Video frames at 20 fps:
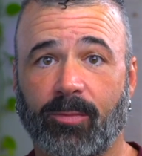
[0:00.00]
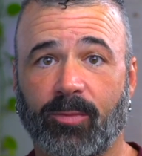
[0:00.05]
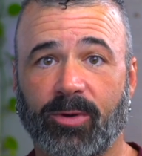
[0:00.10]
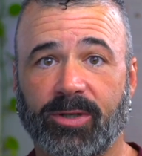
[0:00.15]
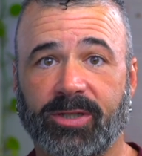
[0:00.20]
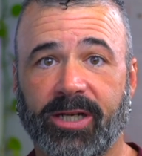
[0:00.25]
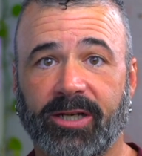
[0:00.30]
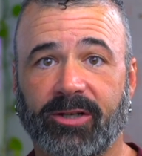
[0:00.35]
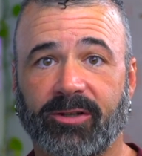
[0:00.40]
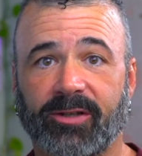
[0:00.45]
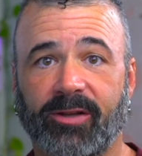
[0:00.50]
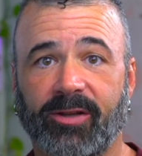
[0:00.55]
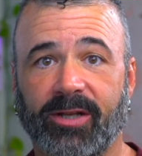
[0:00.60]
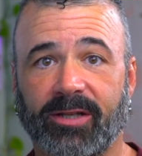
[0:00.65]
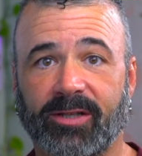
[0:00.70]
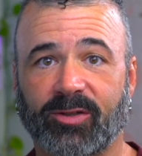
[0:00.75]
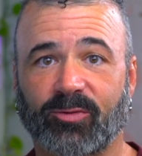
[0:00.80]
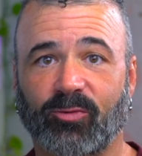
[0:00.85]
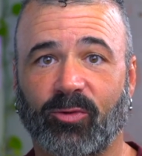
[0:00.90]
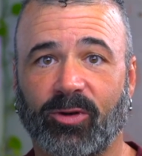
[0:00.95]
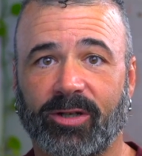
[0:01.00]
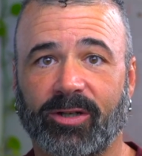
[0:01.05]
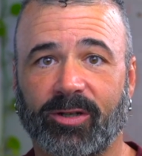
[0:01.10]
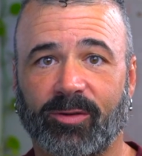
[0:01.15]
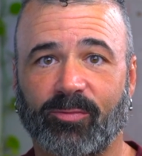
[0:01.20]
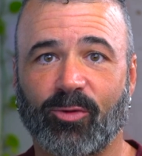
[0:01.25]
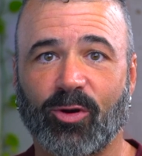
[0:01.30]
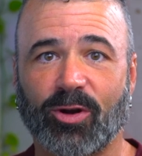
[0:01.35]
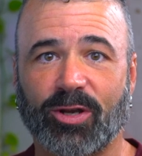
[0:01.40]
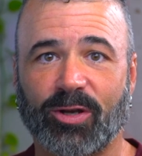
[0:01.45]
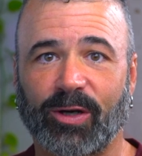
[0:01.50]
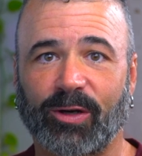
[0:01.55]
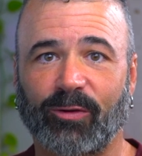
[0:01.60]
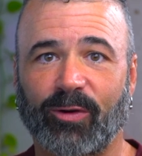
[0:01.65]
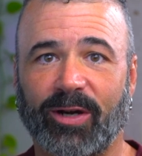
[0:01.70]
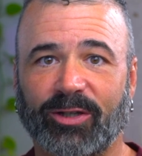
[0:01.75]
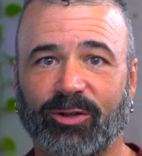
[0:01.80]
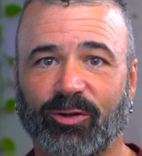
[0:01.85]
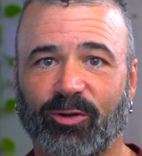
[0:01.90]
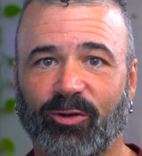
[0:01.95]
Particularly, I think this one on Mercury
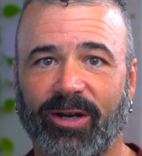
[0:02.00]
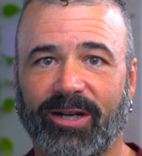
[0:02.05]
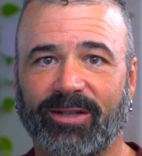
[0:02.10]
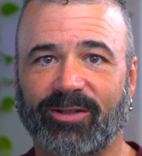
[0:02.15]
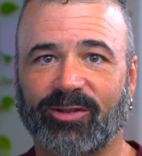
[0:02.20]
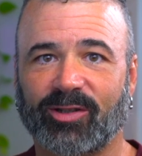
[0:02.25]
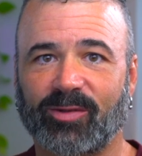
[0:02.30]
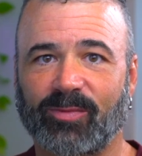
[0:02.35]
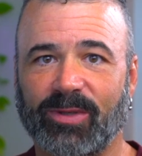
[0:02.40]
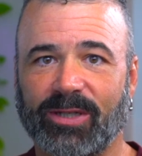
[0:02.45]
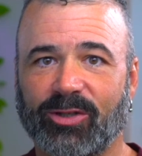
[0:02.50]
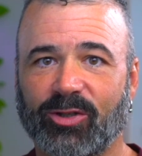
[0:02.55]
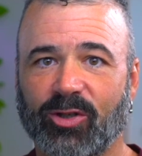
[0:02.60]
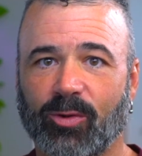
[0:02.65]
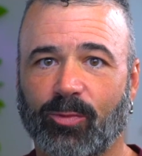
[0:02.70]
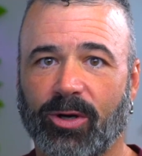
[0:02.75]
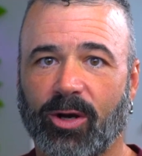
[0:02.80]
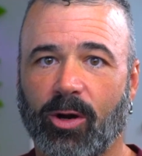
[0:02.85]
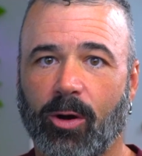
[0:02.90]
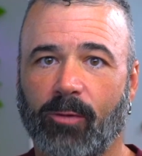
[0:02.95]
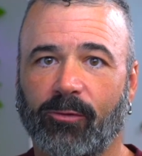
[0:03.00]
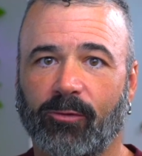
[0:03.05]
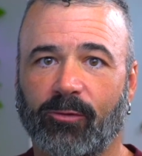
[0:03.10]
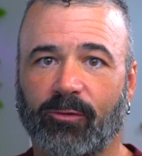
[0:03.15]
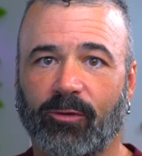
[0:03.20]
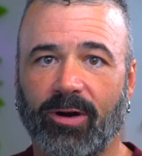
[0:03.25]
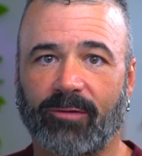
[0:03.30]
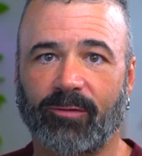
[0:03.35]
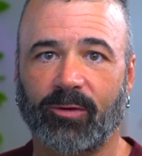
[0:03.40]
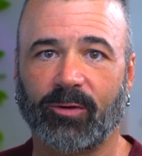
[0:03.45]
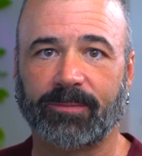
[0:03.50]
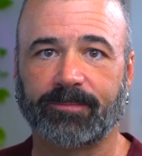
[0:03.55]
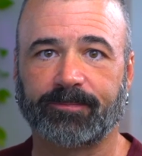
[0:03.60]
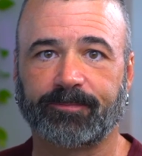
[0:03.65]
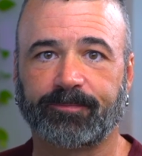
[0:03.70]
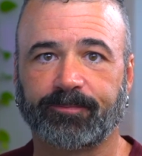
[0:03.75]
Retrograde is going to be super helpful for everyone.